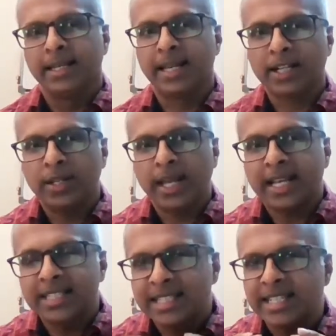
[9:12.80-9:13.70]
there are
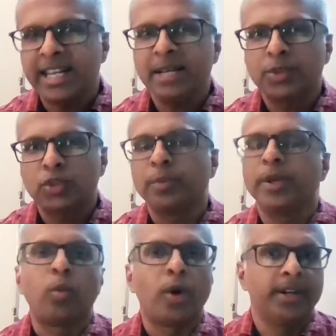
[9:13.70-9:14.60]
extremes to
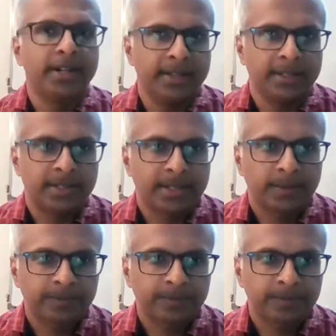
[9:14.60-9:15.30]
be avoided in this.